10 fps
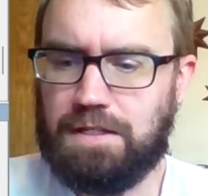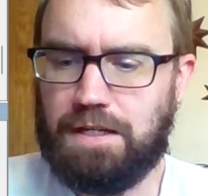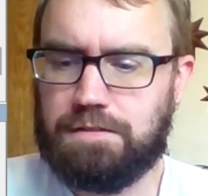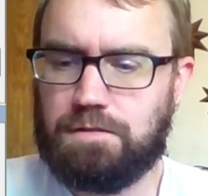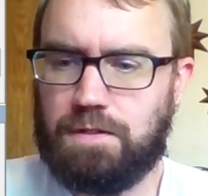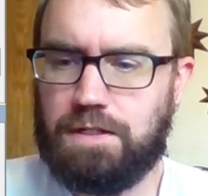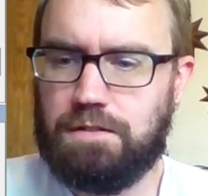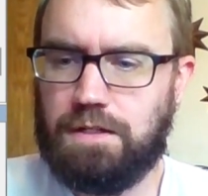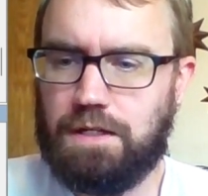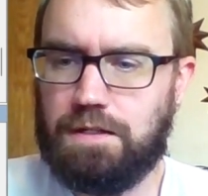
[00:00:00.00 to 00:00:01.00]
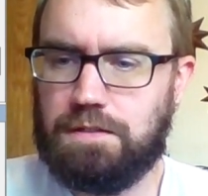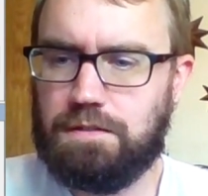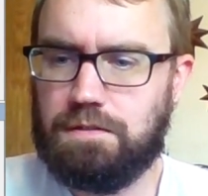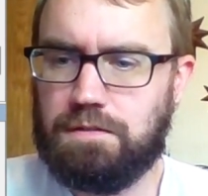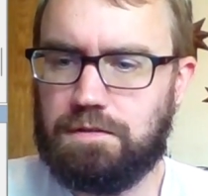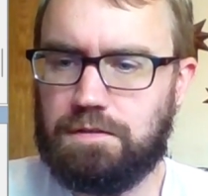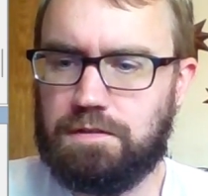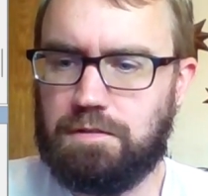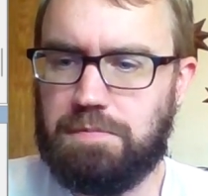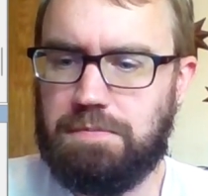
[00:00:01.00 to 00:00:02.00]
Esquire. So this
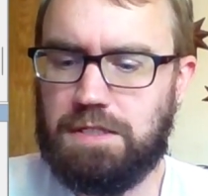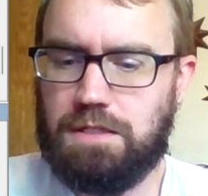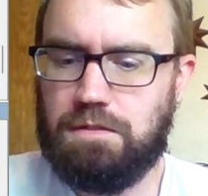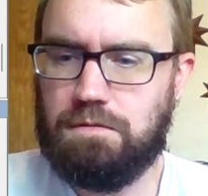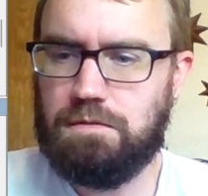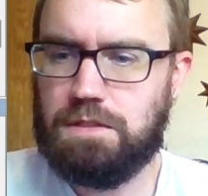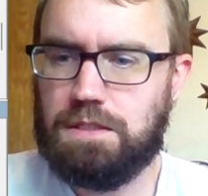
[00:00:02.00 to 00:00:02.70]
is a BBQ.